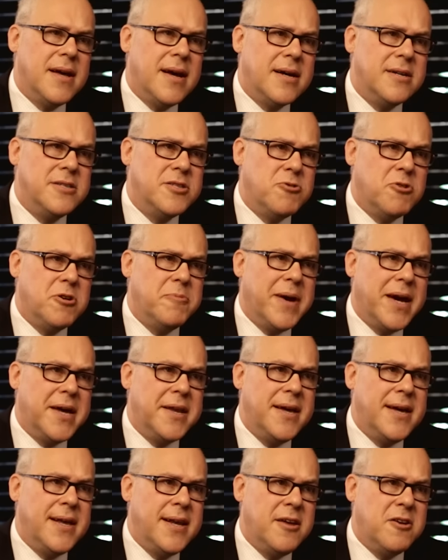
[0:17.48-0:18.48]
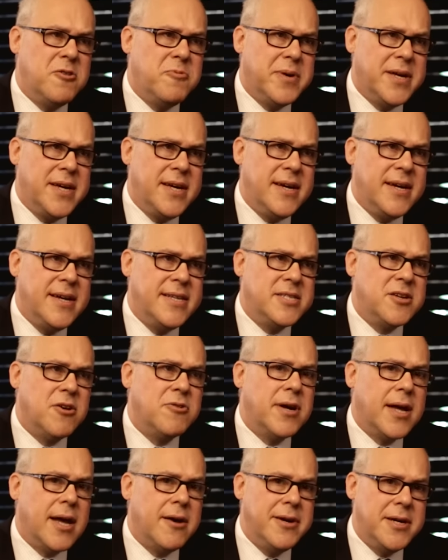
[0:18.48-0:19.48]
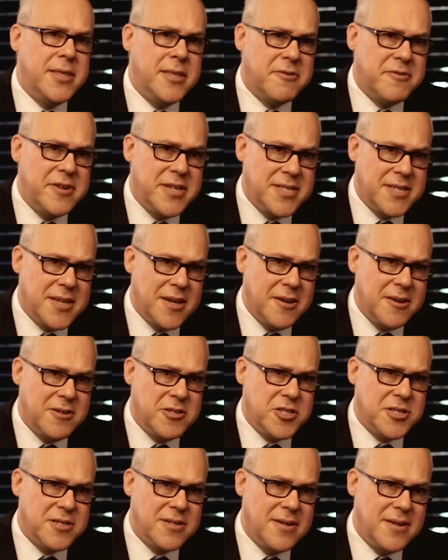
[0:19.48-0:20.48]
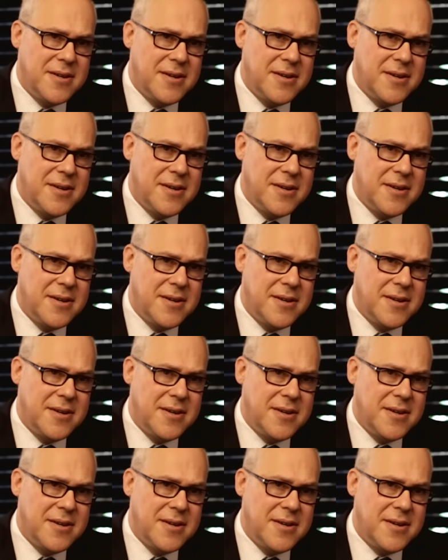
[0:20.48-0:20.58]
I can talk about it a little bit. It's ongoing, the research.